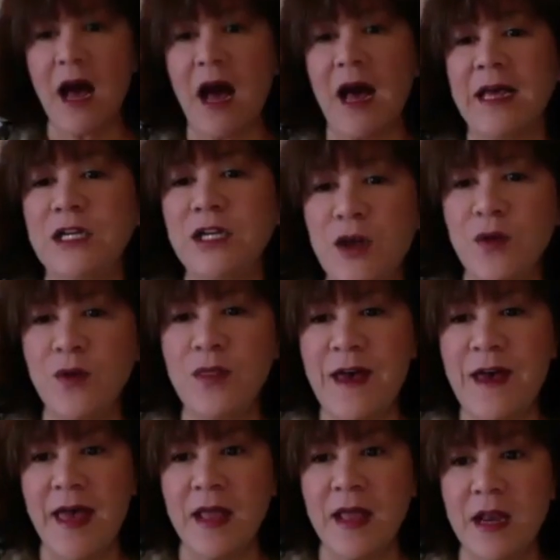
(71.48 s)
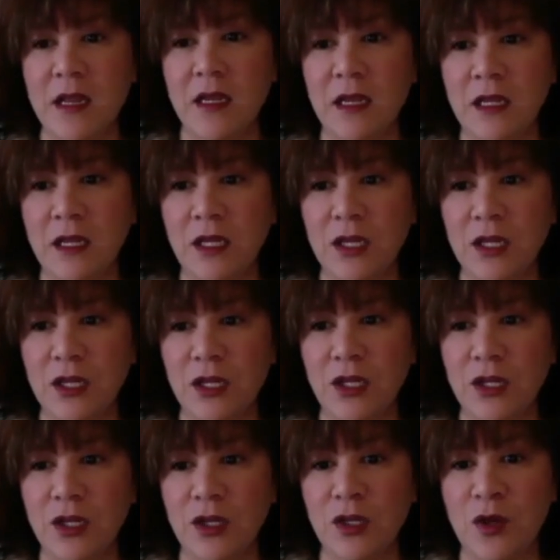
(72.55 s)
know that,
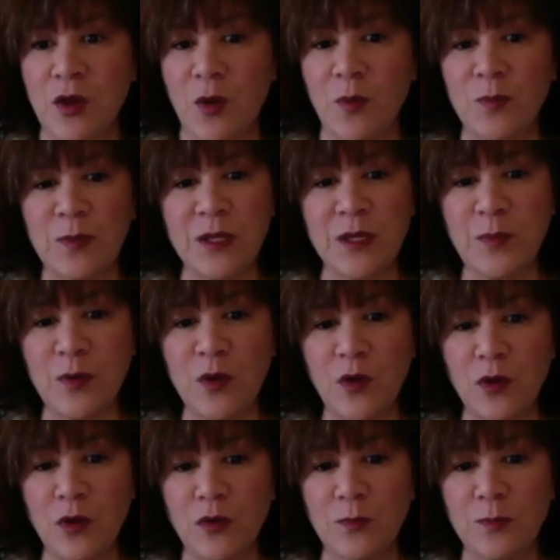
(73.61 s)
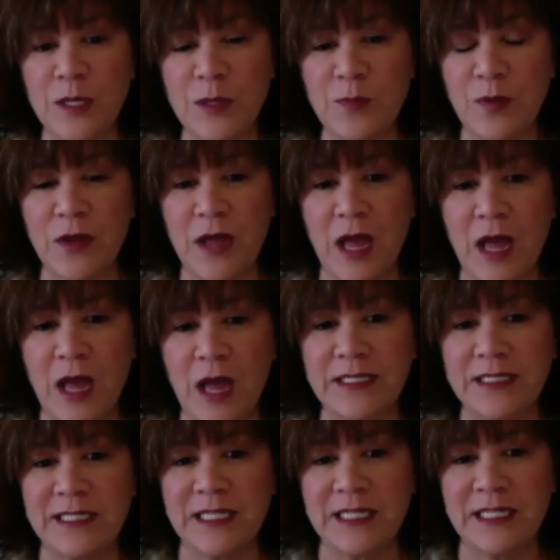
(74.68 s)
you know, people coming to
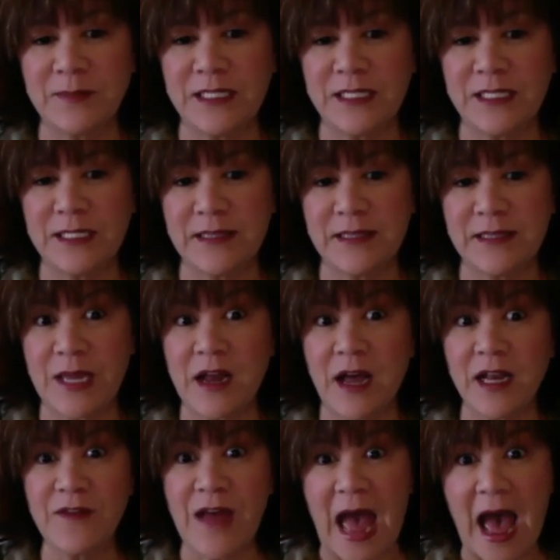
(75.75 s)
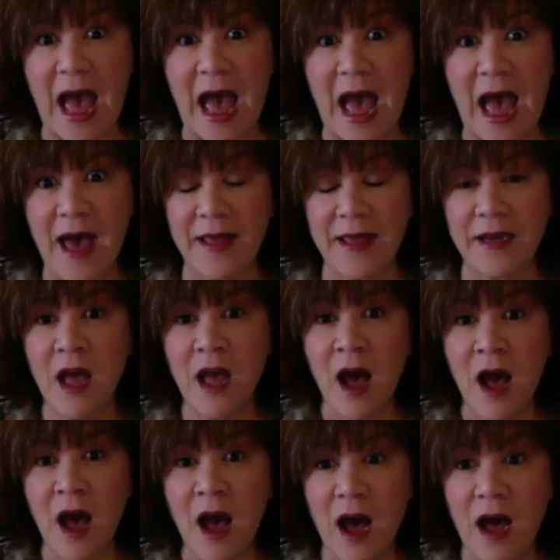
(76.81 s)
CMTC, they may not have had
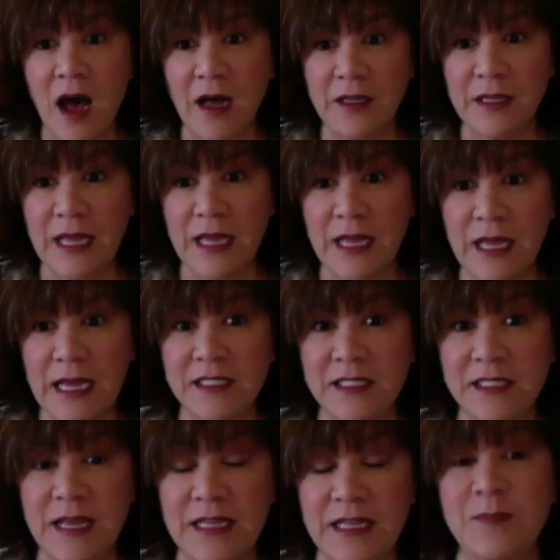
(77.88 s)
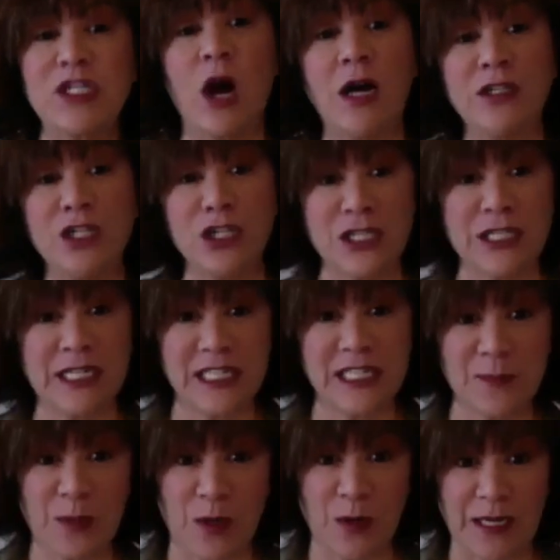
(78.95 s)
as much audition
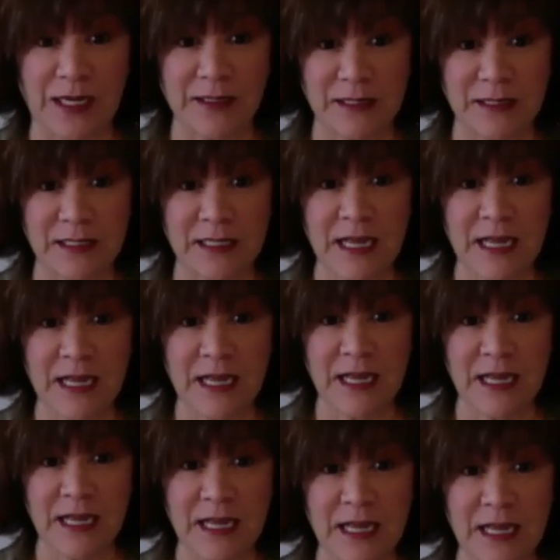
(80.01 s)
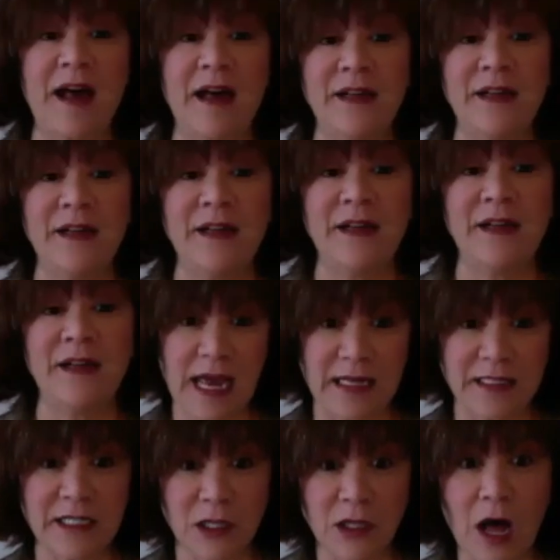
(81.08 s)
experience as
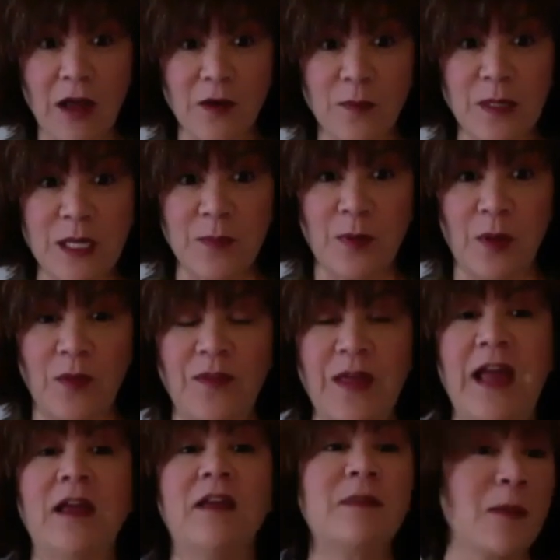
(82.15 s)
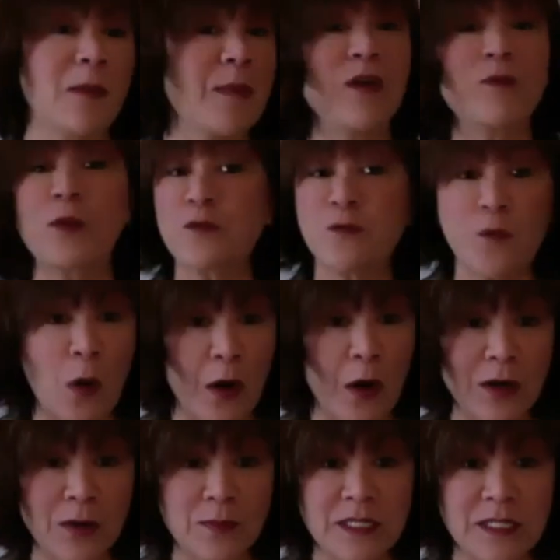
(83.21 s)
a lot of people. They may have
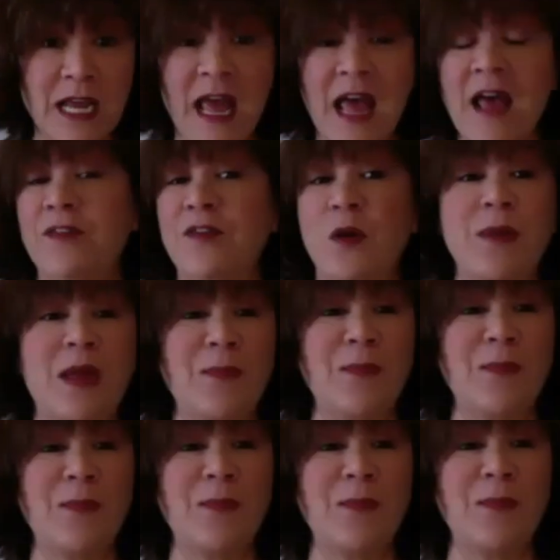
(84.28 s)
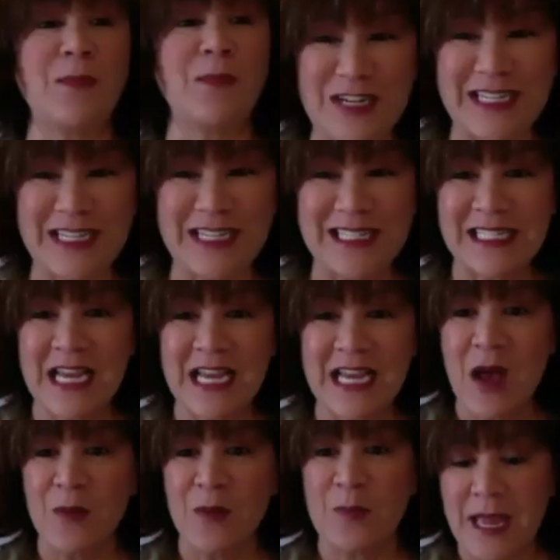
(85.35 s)
performed, there may be an interest,
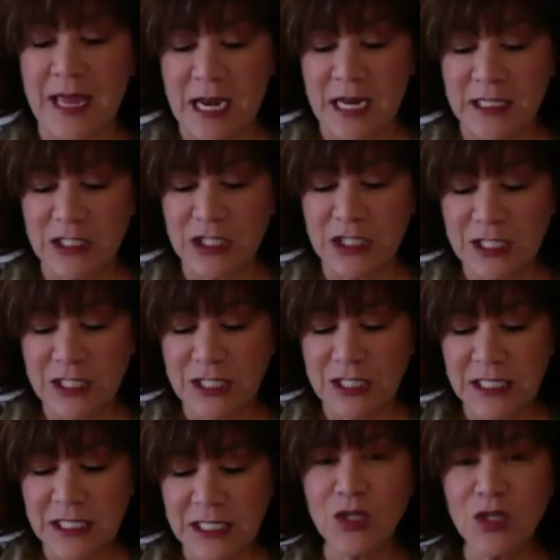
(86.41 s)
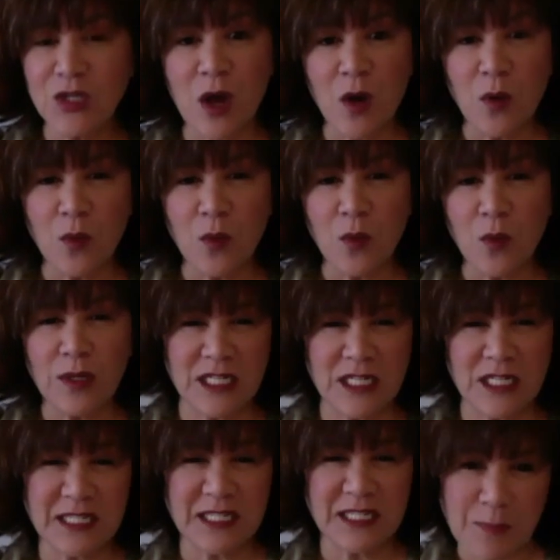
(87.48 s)
but just to let you know what to
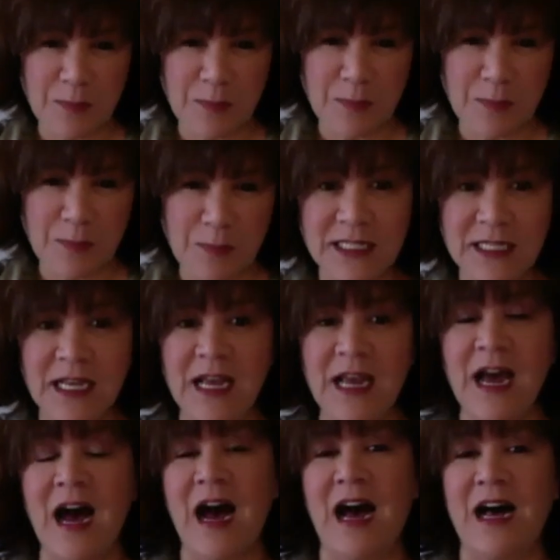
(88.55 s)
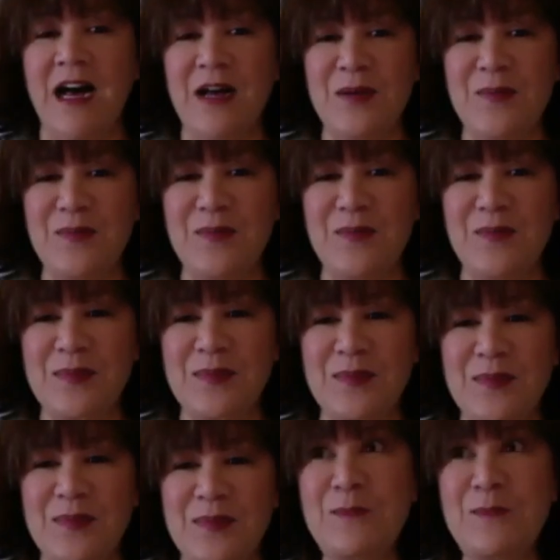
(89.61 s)
expect,
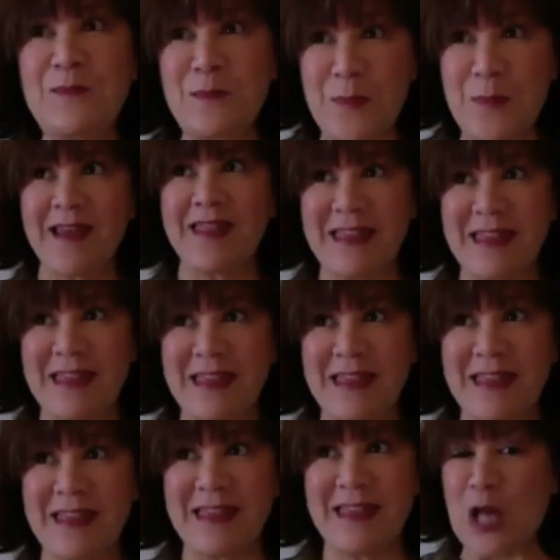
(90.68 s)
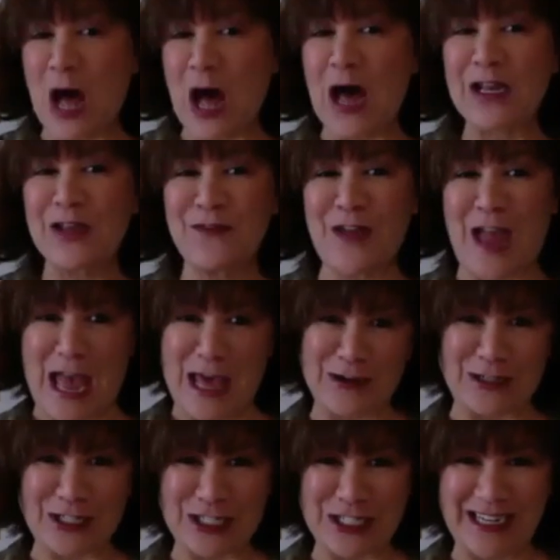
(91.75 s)
it's a big thing, it's a lot of
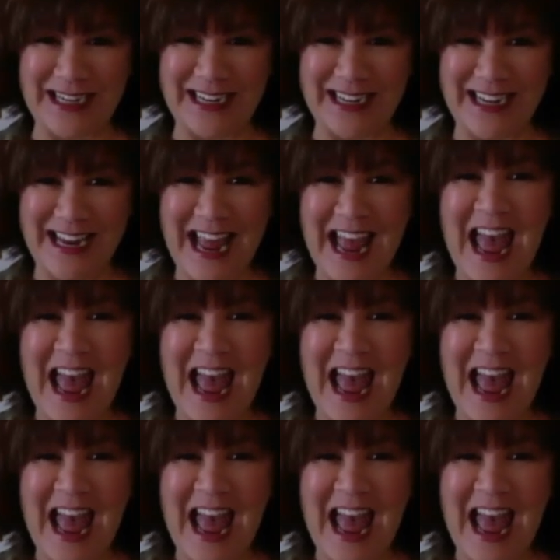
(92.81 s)
energy.